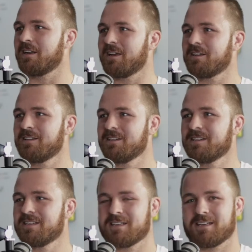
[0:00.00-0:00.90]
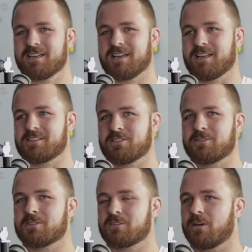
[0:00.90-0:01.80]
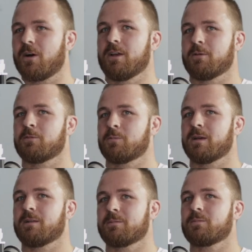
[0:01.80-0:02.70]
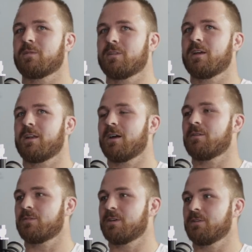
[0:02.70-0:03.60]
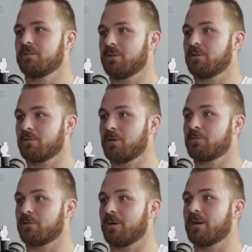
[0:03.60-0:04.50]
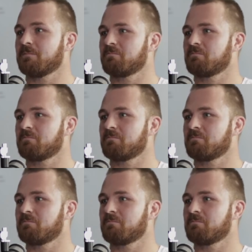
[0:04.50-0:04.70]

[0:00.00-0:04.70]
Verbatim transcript: it out of you. Yeah. And so I was like, oh yeah, we've been down to R&V. I'll go for a run.